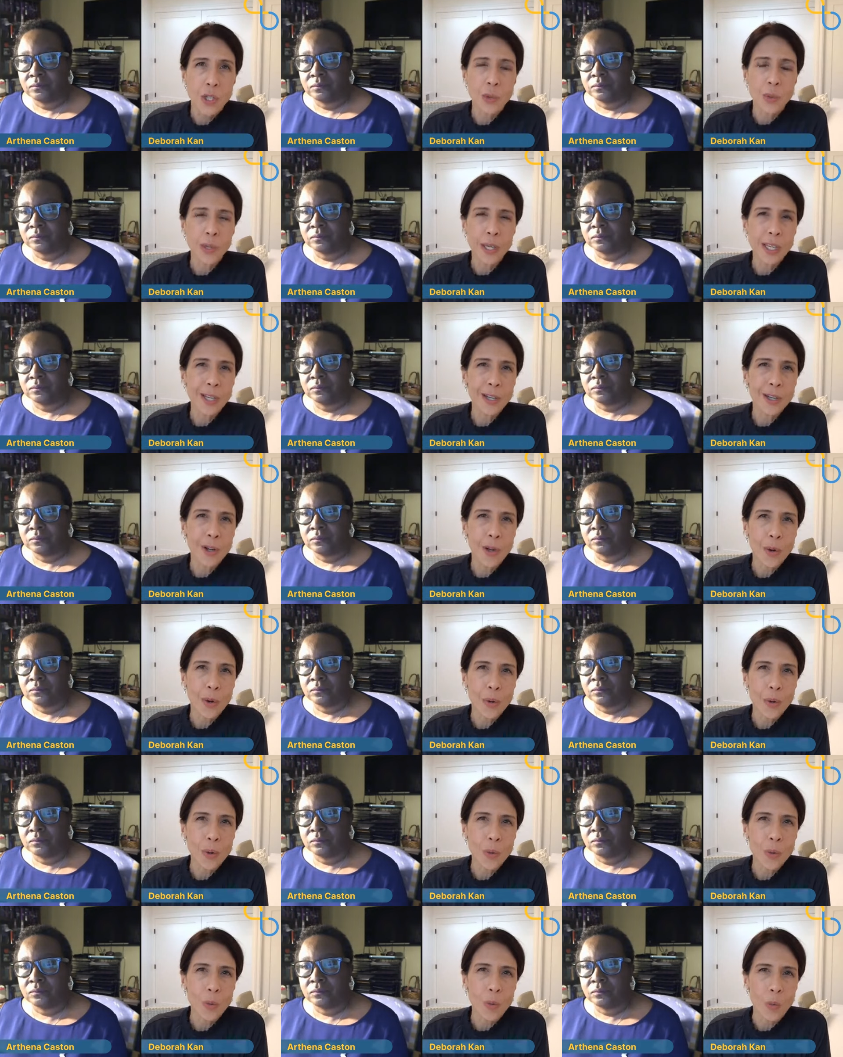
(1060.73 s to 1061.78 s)
Speaker 1: Do we
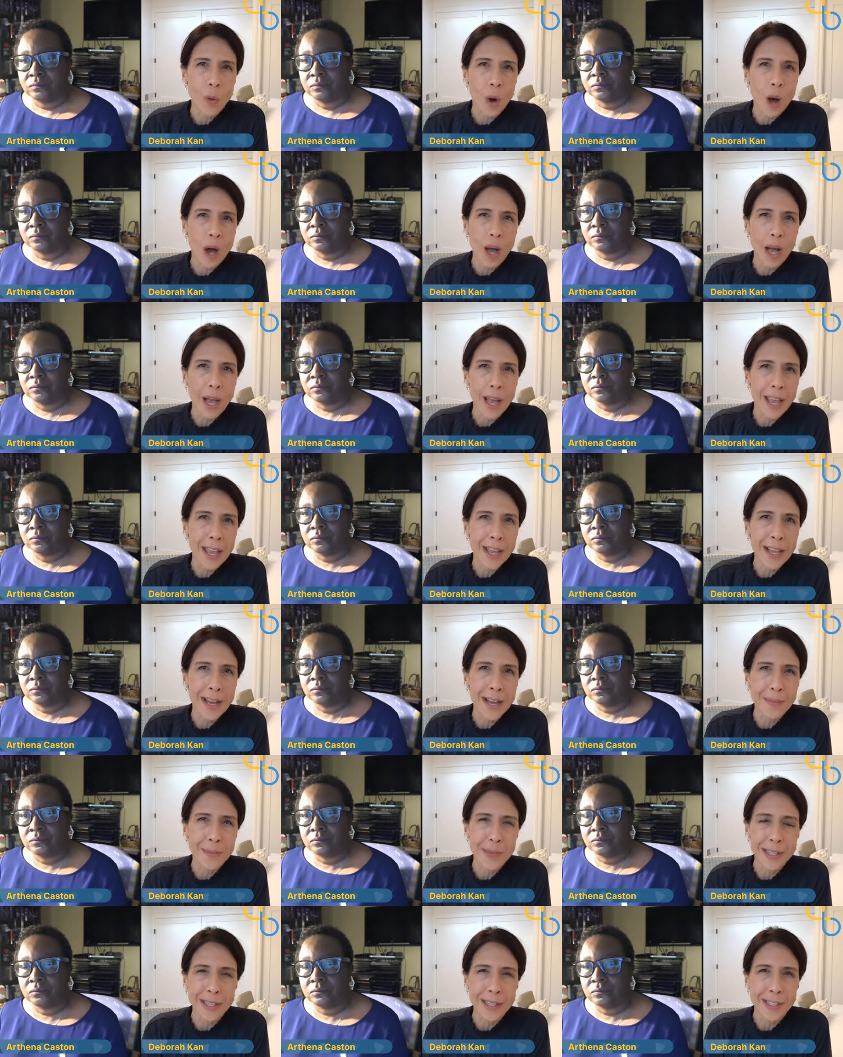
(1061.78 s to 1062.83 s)
know why?
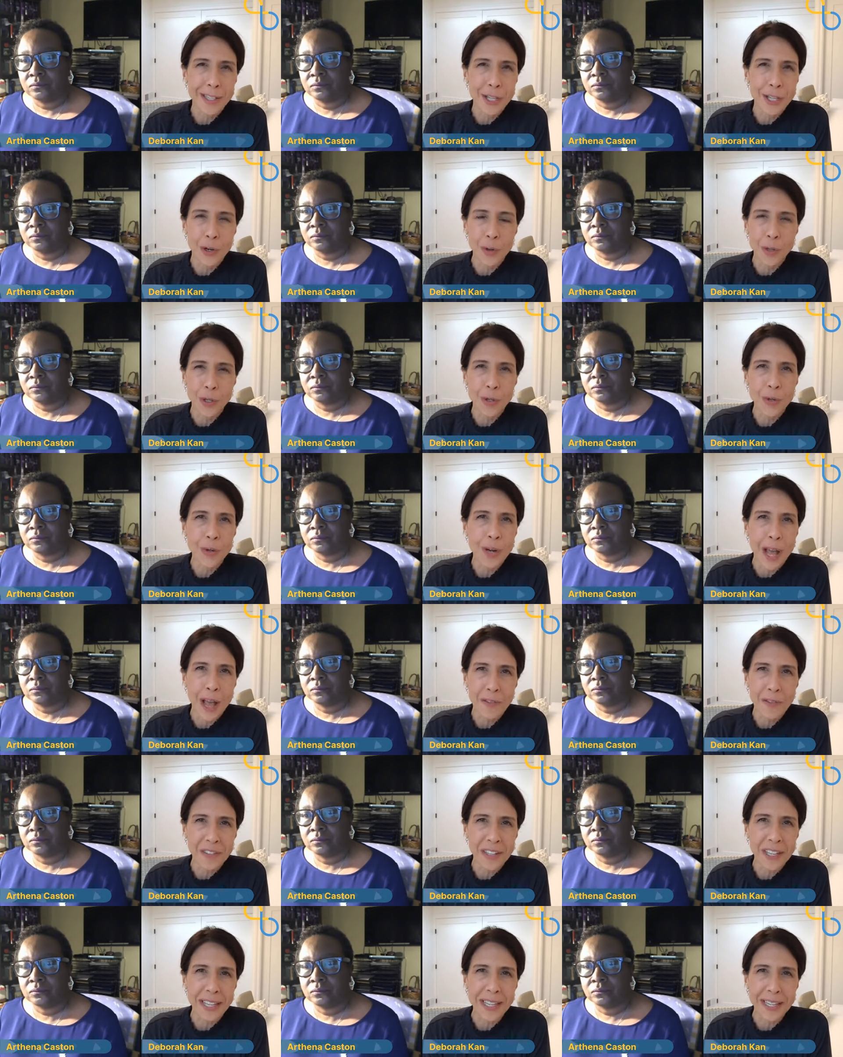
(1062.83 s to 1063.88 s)
I mean, you know, you're an
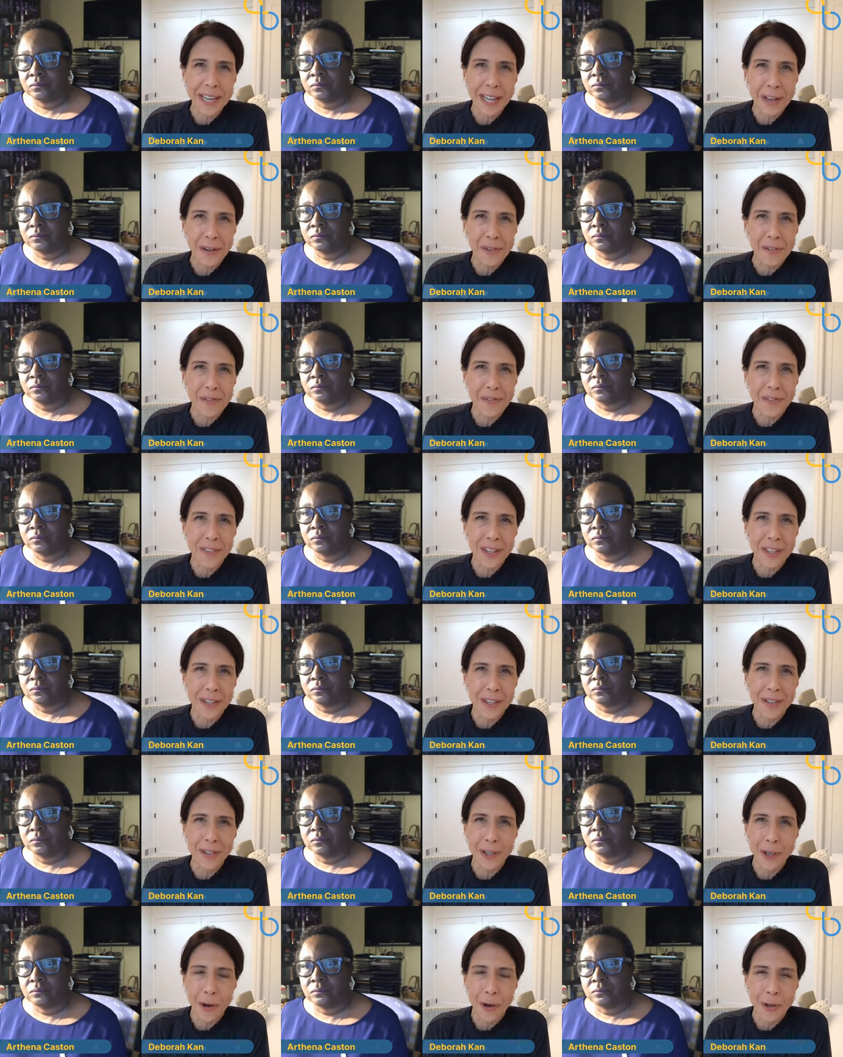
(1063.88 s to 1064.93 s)
advocate now of
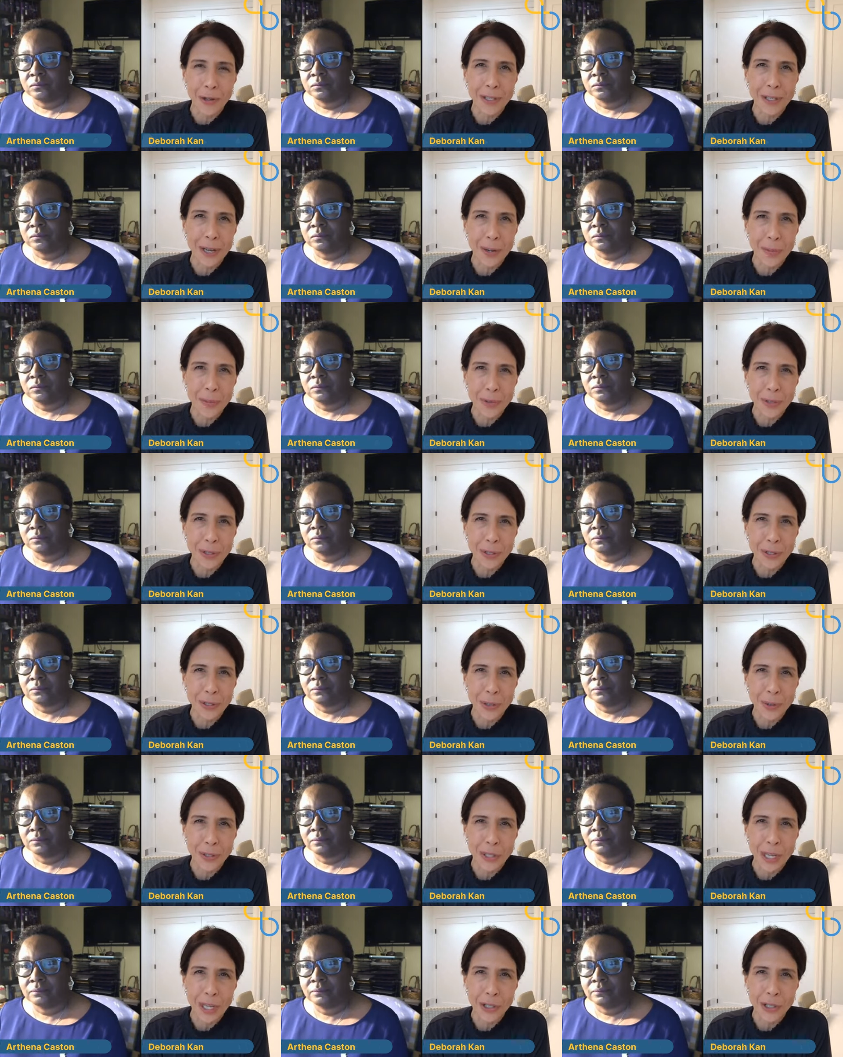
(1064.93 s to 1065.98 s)
the the Alzheimer's
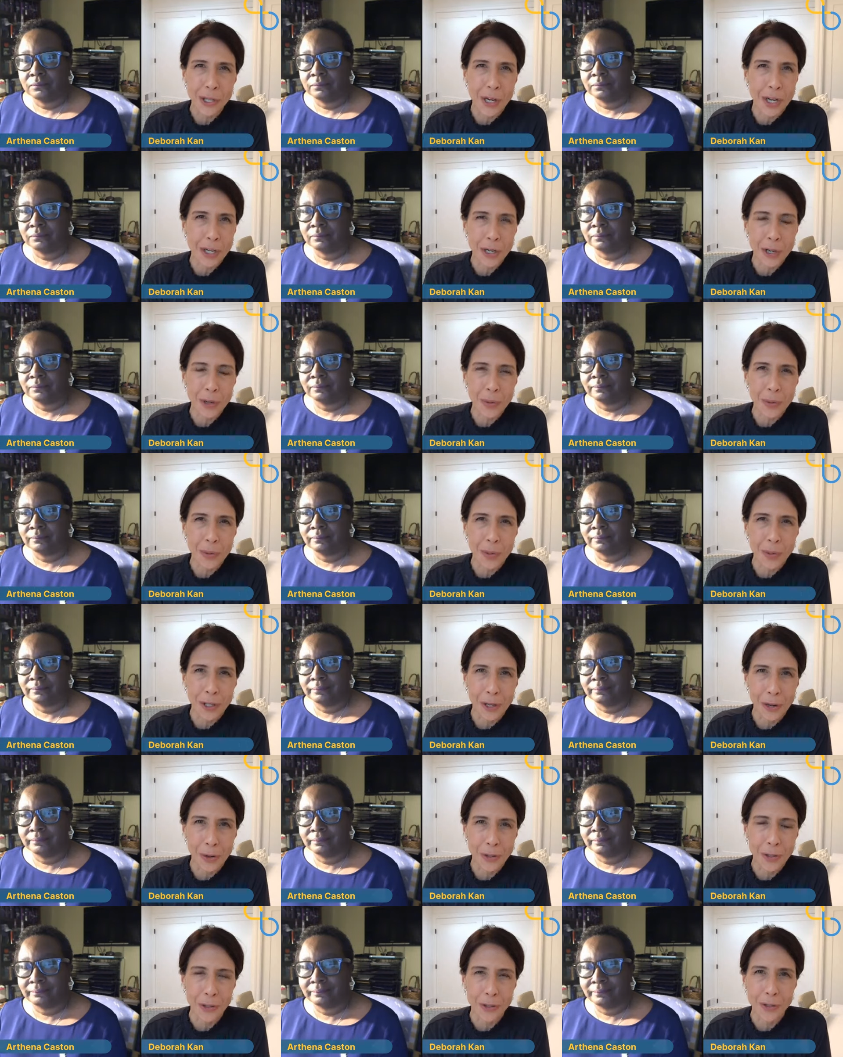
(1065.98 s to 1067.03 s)
Association. I know,
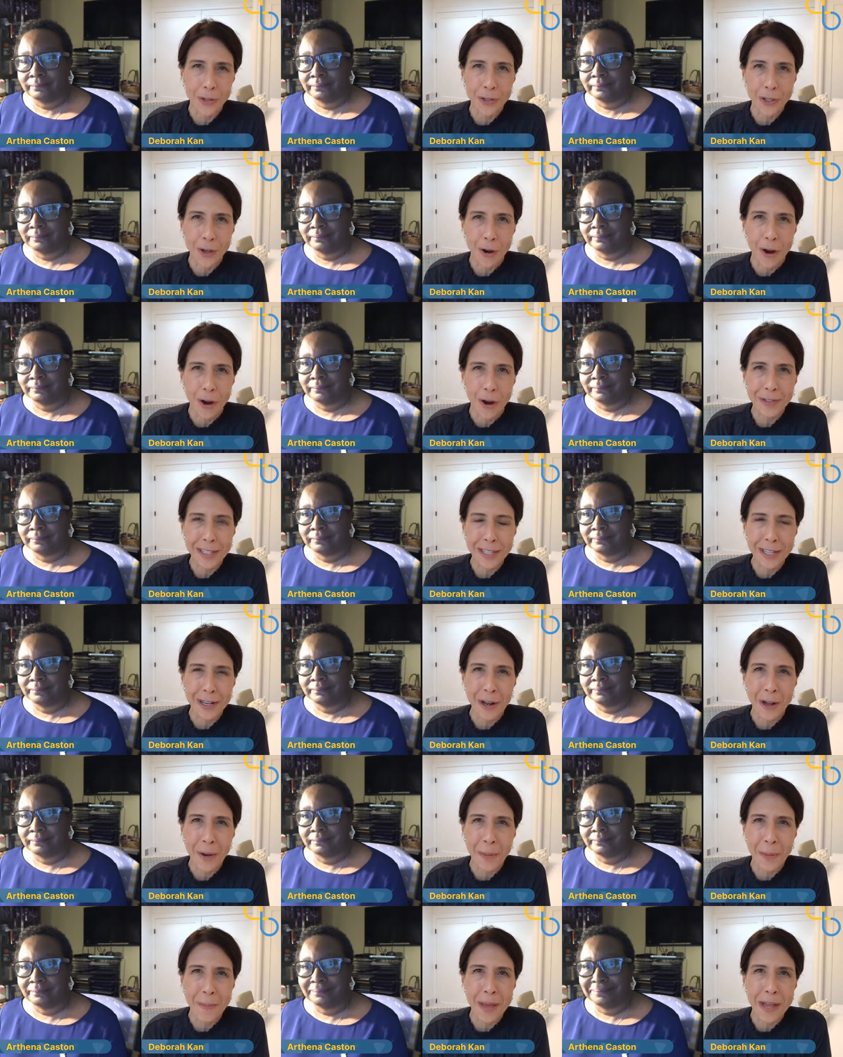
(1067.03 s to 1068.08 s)
you know, you're you're
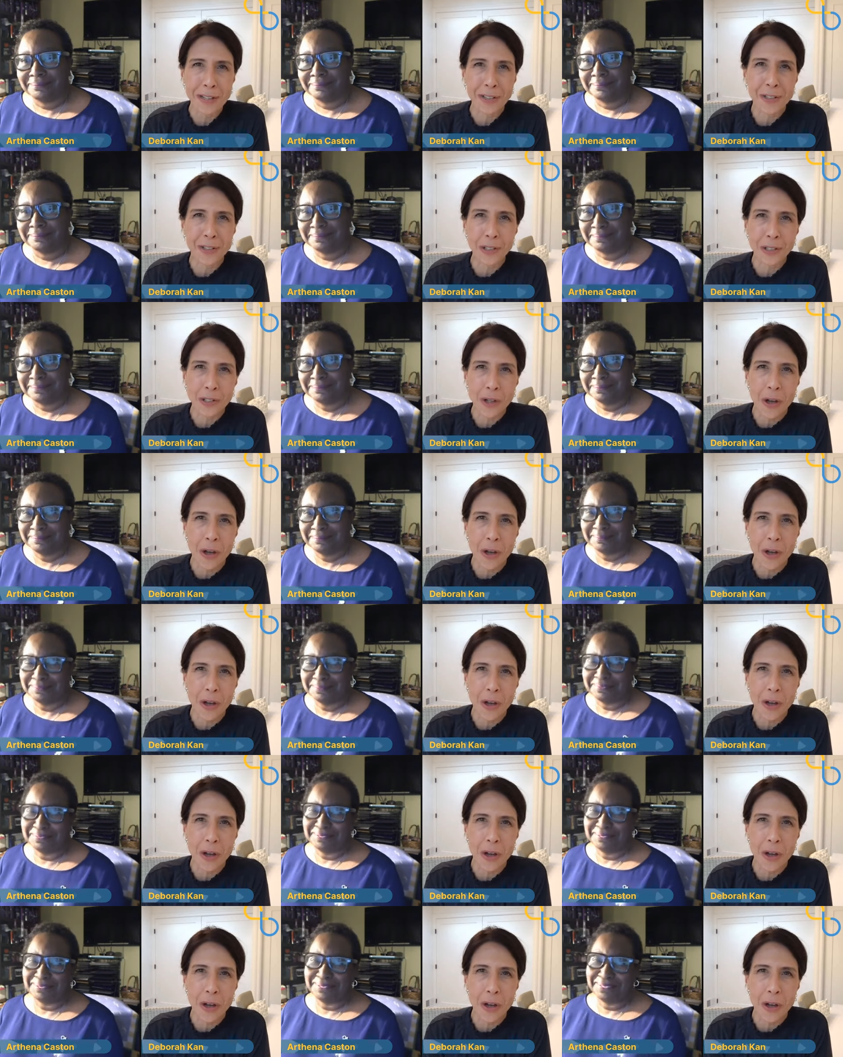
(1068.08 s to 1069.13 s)
obviously not a medical
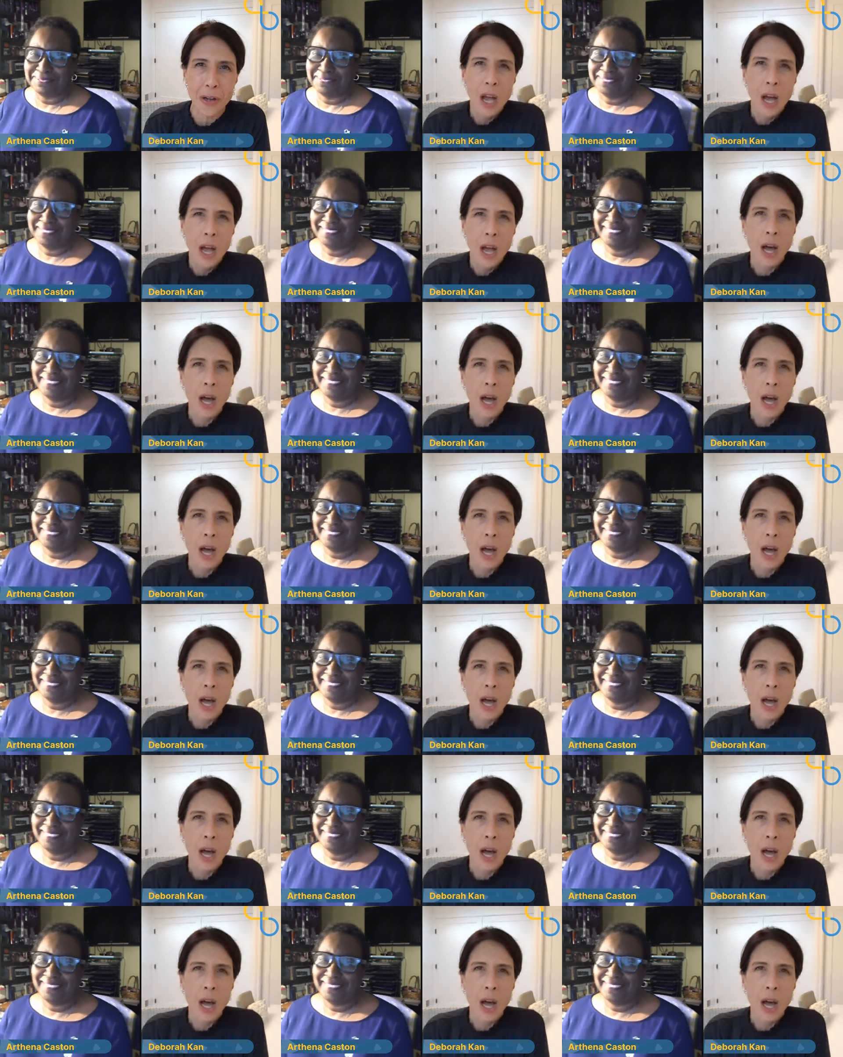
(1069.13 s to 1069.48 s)
doctor,